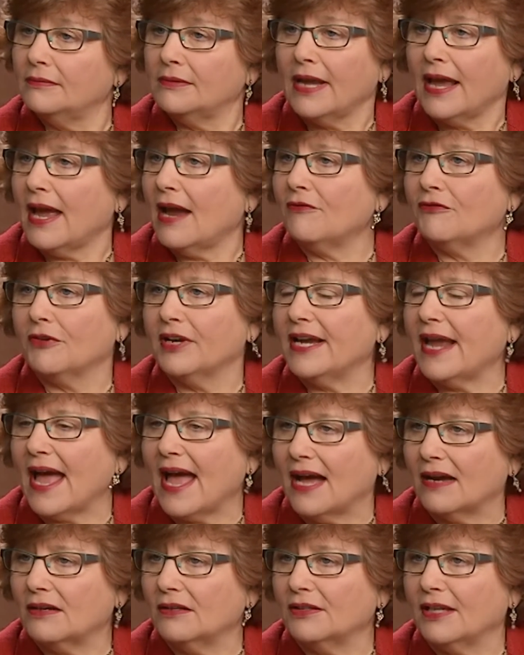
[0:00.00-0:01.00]
every
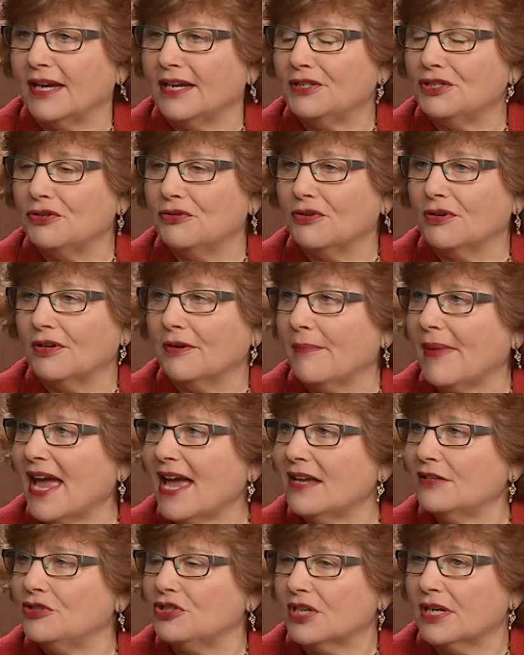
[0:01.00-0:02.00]
accolade you could
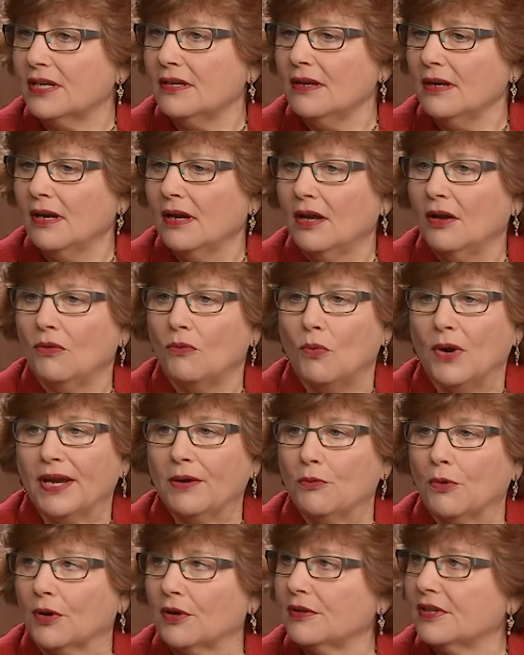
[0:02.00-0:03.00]
imagine. We
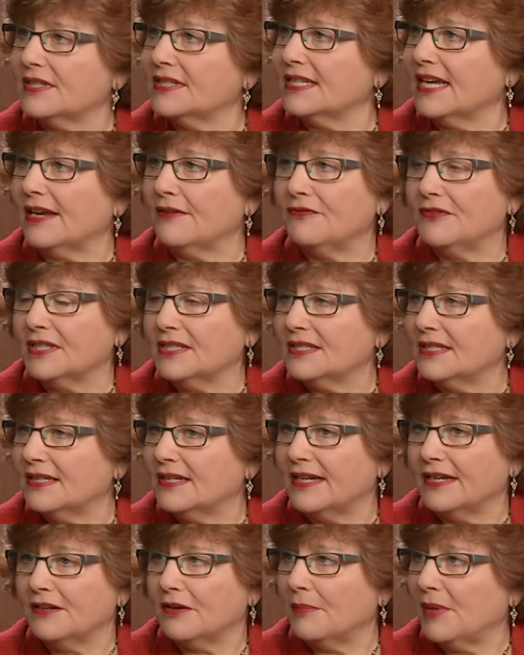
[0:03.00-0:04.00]
were the safest
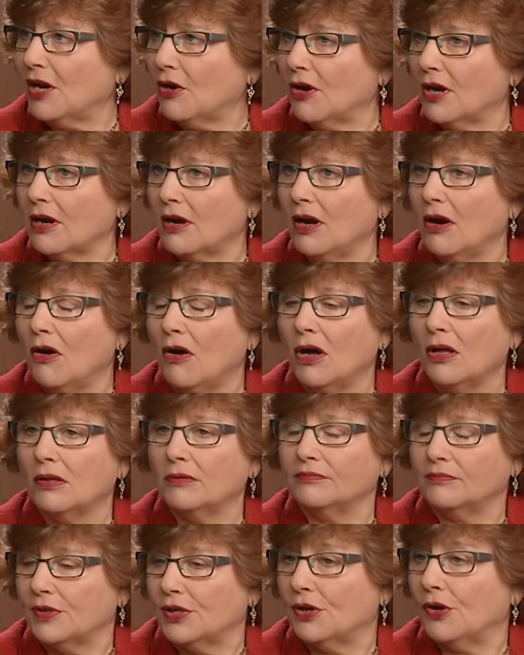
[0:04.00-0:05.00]
city in America, all
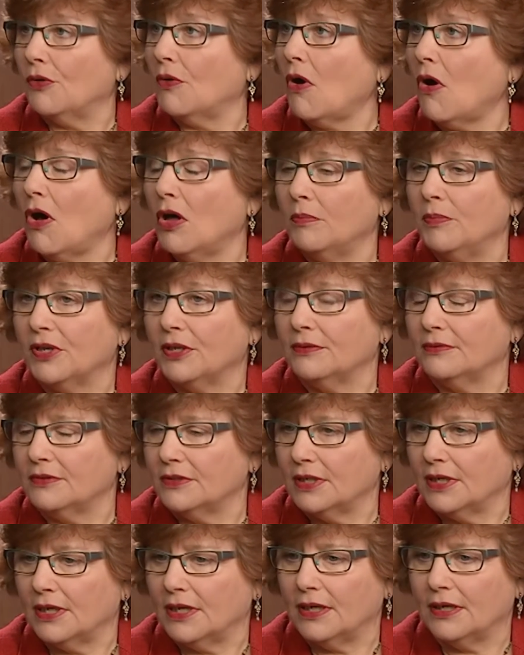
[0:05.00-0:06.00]
but
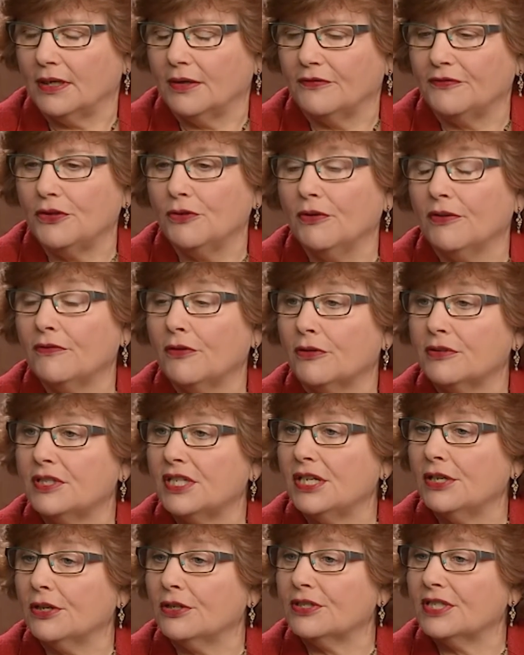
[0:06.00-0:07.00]
a few of those
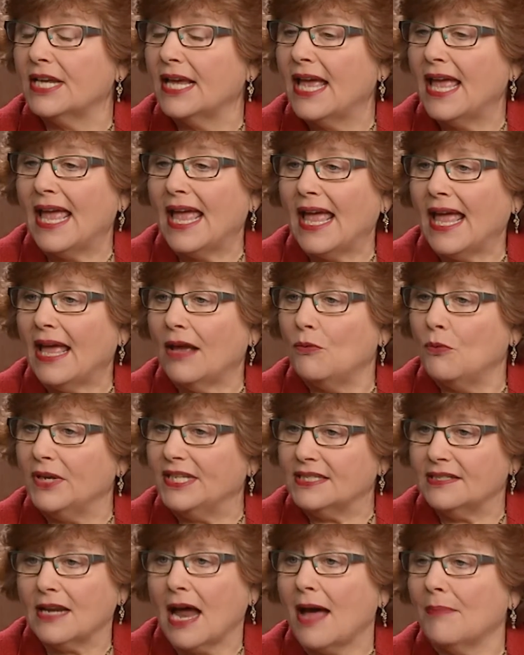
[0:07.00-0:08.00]
years. We
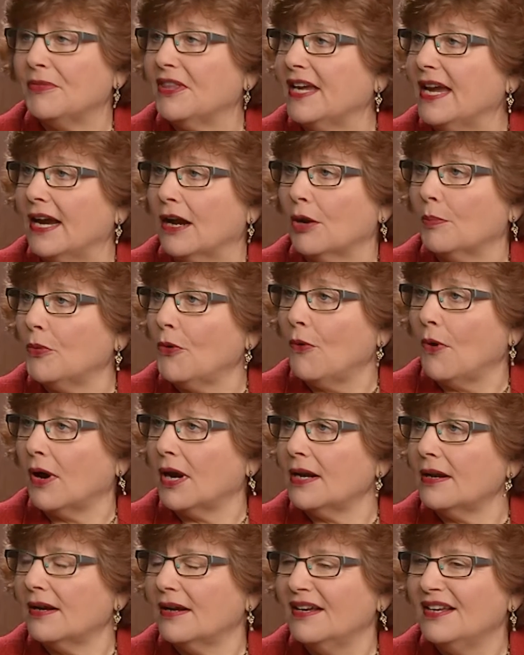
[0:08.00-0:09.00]
stopped the
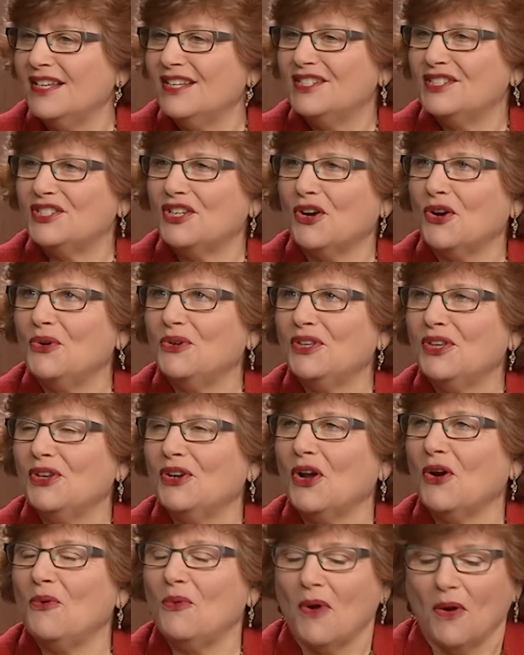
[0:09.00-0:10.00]
airport. So, you
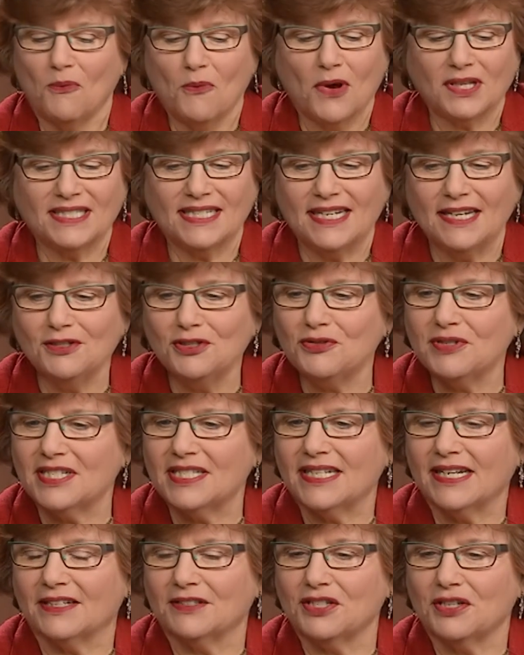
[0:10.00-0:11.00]
know, what's
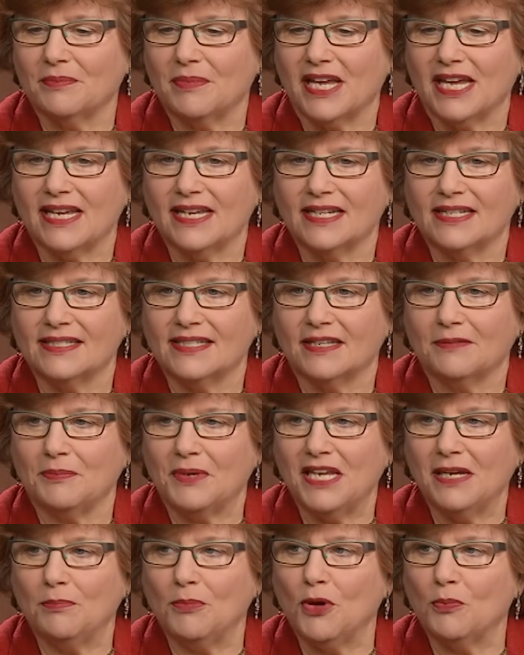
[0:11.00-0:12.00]
interesting to me is that
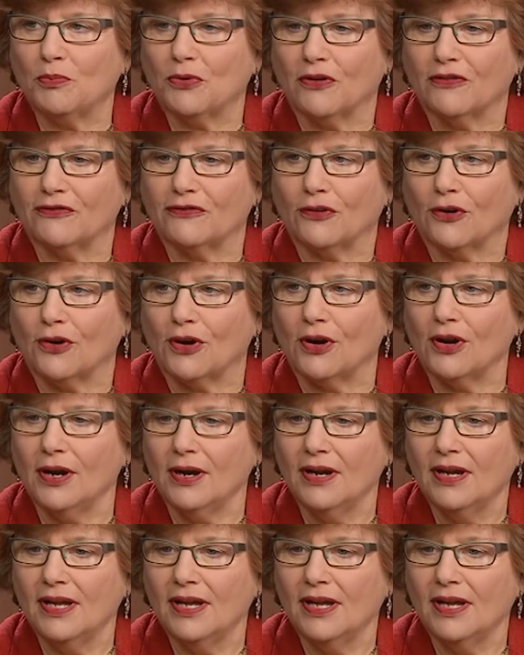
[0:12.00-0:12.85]
people prefer